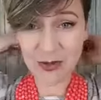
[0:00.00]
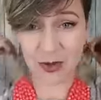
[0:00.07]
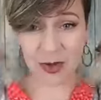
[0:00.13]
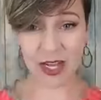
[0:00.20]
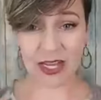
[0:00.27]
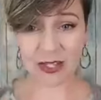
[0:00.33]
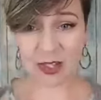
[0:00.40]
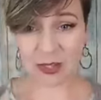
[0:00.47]
of
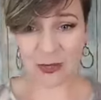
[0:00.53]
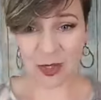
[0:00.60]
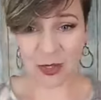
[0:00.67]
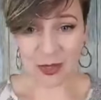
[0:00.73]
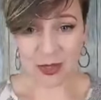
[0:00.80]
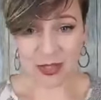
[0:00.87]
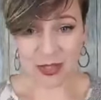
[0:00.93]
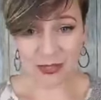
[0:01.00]
your
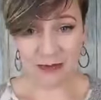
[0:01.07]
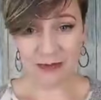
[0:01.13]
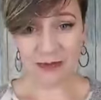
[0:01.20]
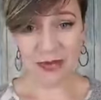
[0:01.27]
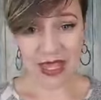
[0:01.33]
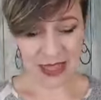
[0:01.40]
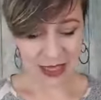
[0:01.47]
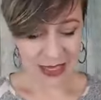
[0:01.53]
customers,
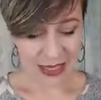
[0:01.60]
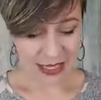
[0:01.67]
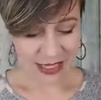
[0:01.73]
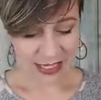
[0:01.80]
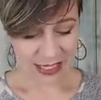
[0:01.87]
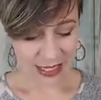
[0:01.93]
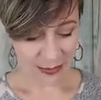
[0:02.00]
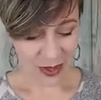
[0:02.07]

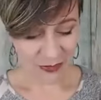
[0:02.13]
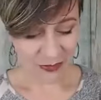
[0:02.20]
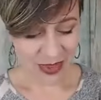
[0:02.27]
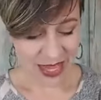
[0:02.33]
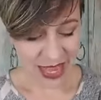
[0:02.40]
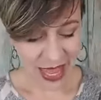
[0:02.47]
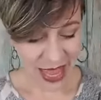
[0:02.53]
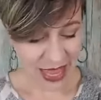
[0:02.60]
some of the